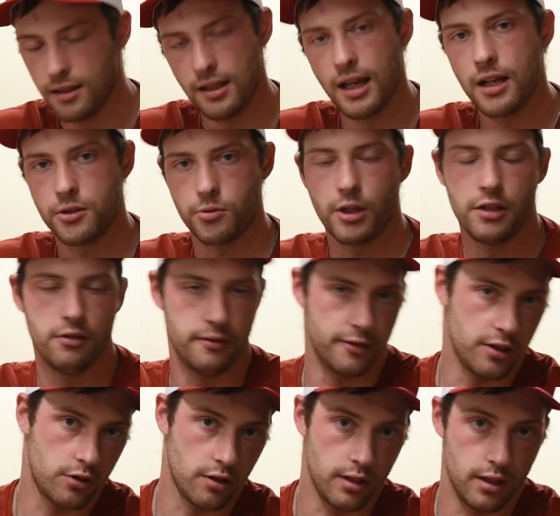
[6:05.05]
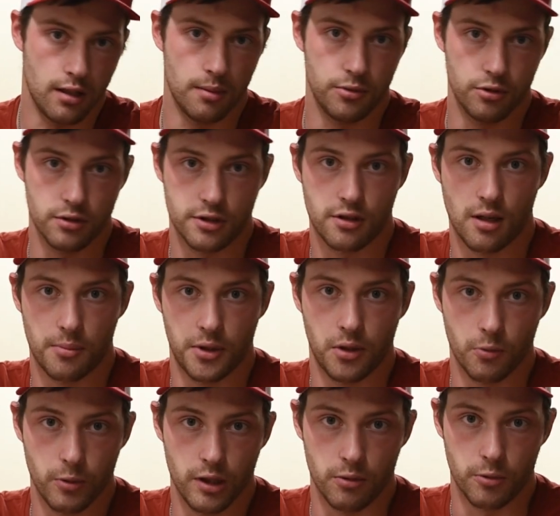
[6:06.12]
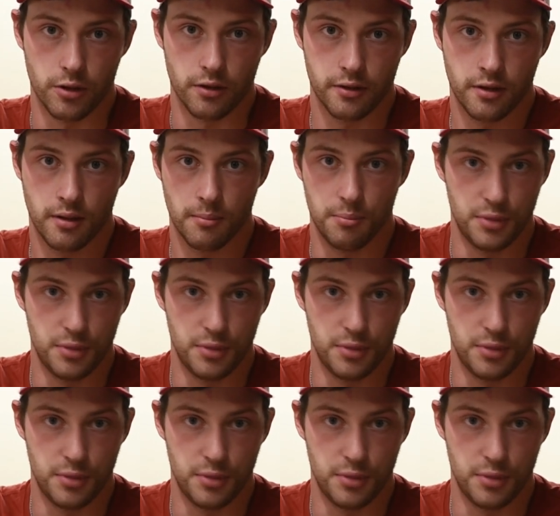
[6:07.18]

That is why you eventually come to a stop in the real world.